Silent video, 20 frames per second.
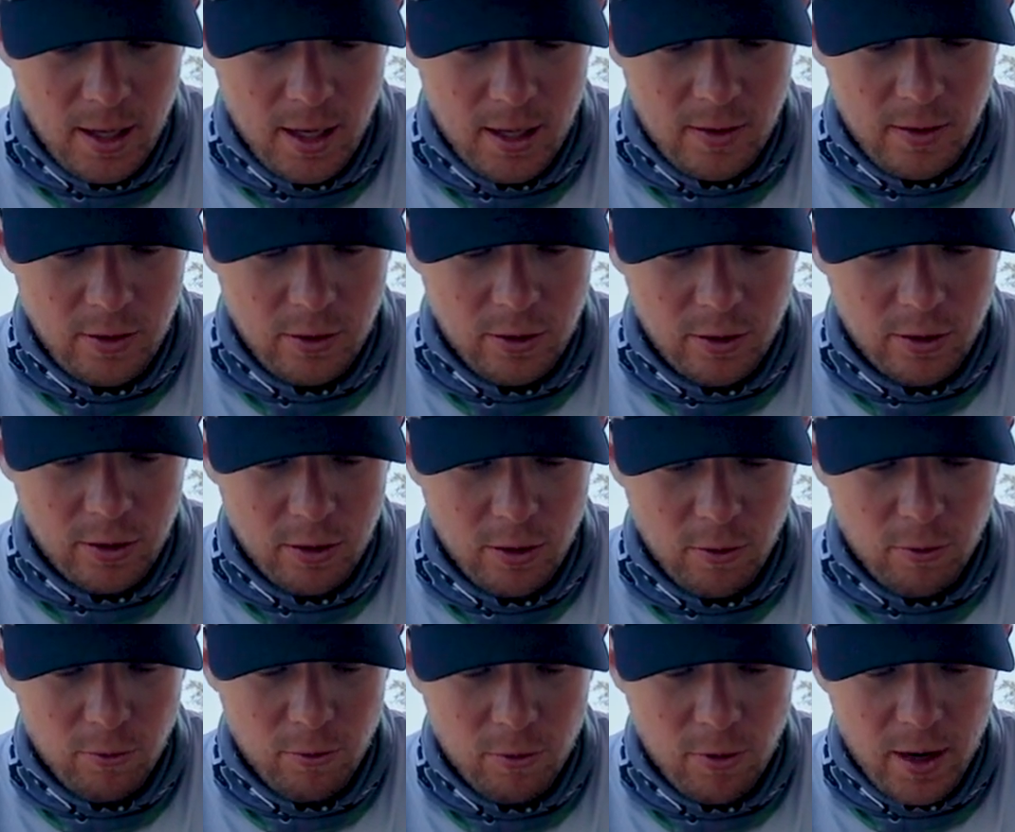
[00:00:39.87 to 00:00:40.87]
and then you're going to go
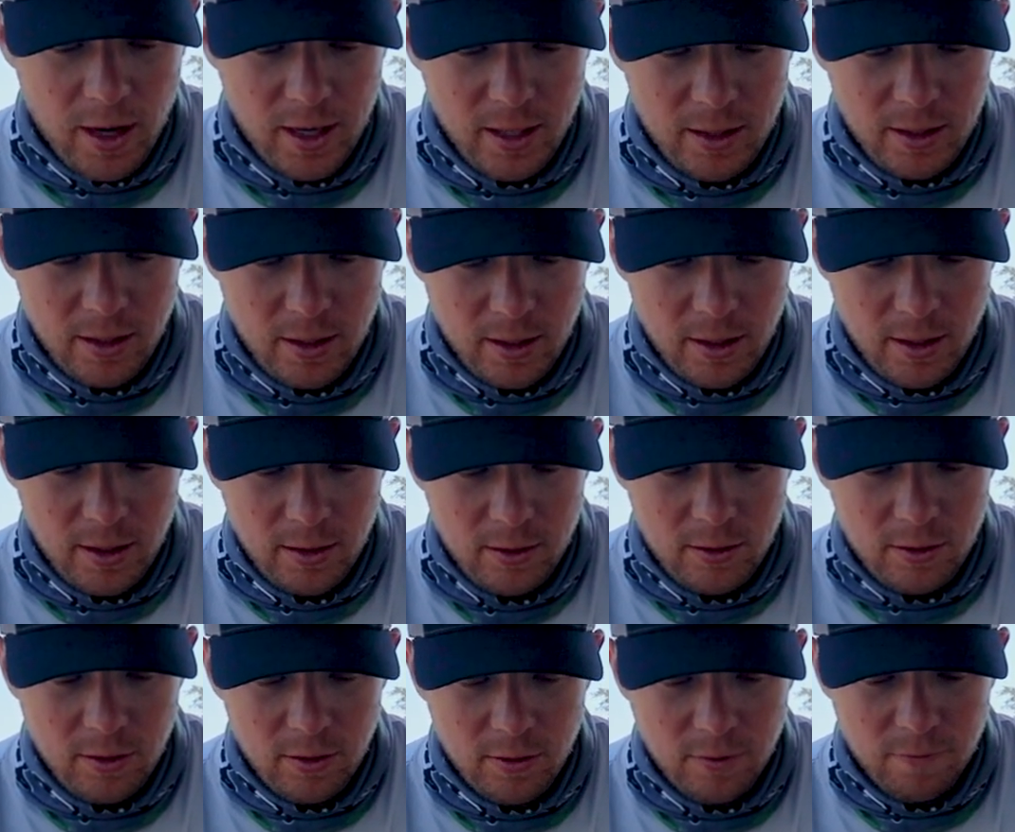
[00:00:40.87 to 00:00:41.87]
right
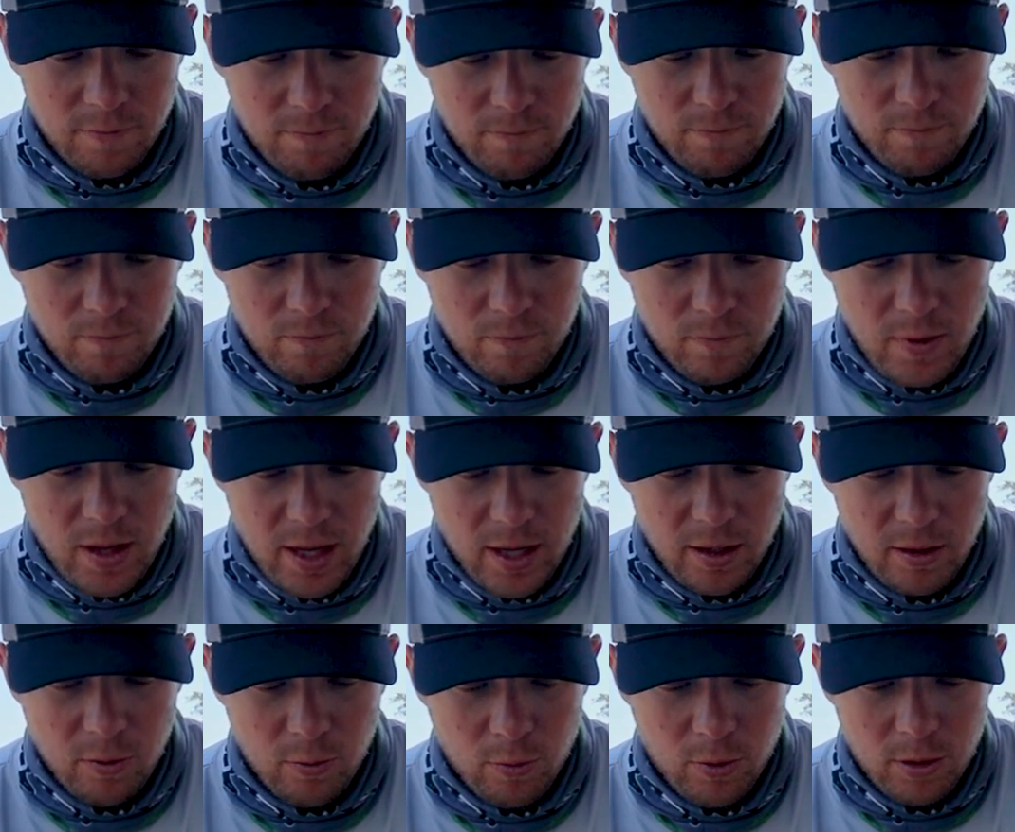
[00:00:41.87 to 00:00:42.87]
into the head
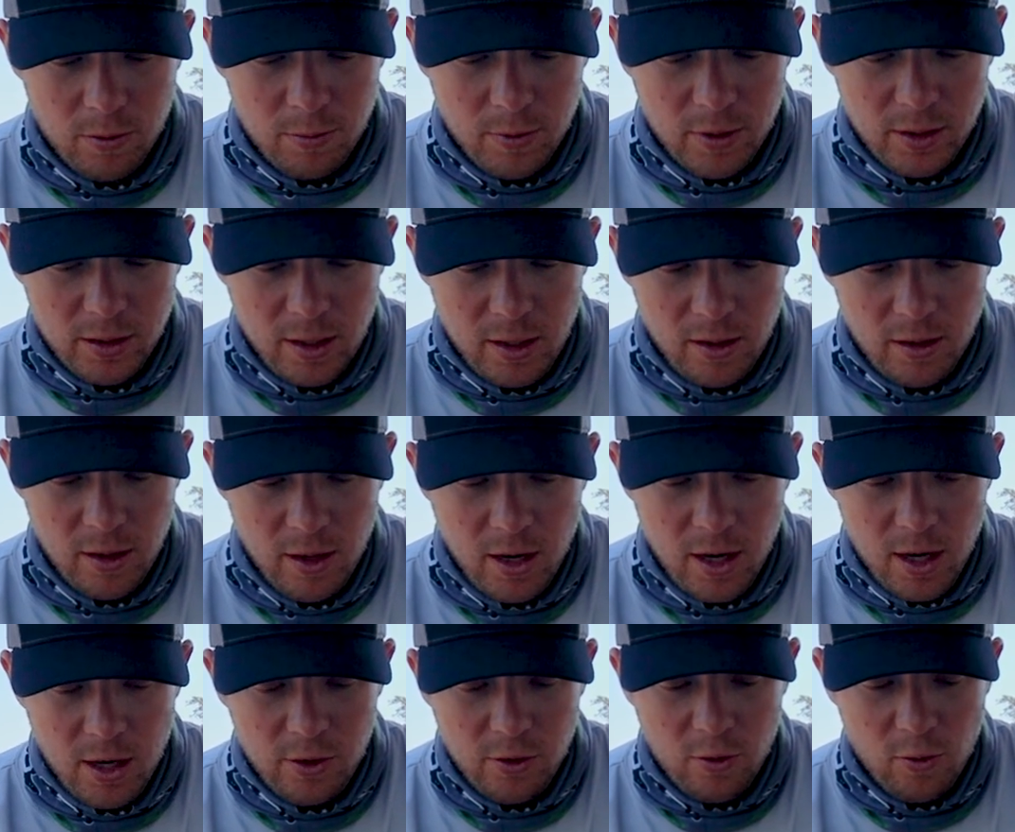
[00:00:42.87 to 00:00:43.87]
of the worm right there.
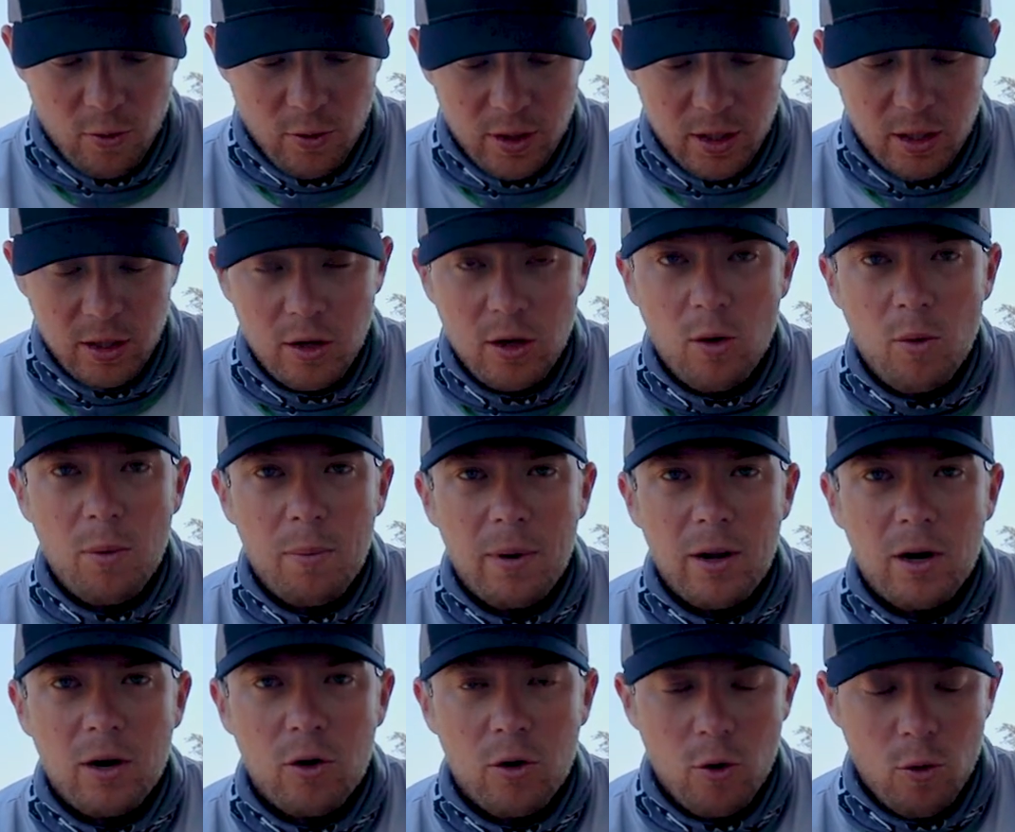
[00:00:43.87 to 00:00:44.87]
And you're only going to go
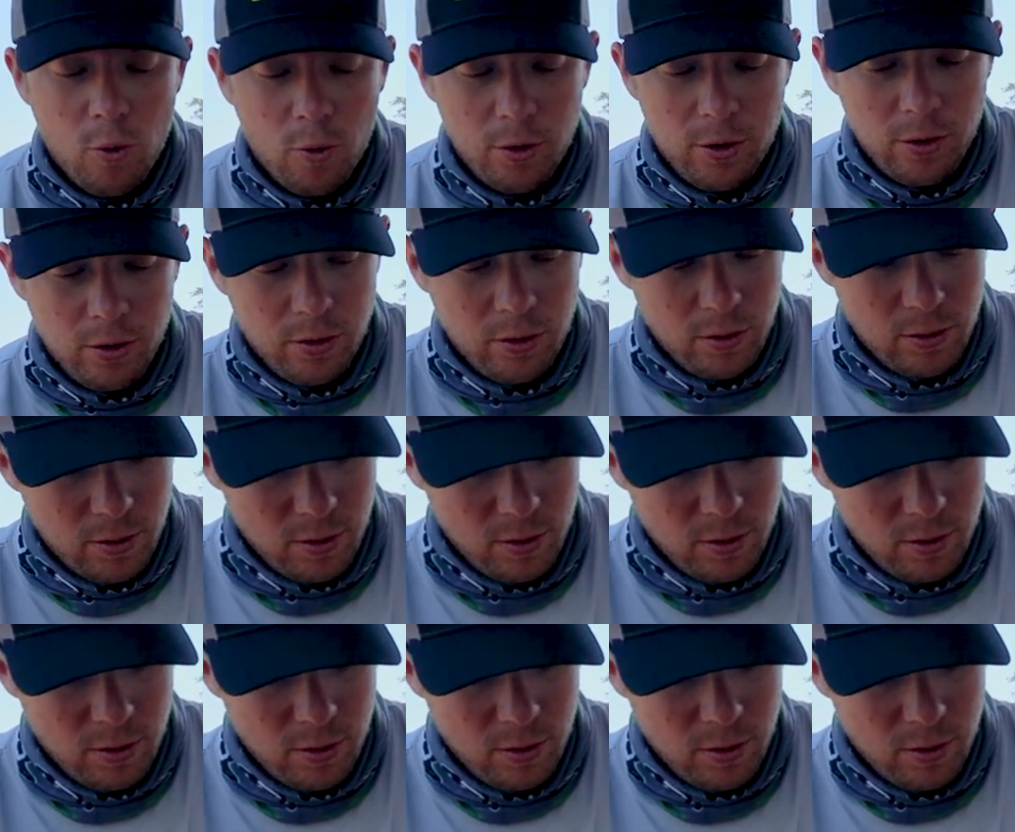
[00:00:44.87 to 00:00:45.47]
about a quarter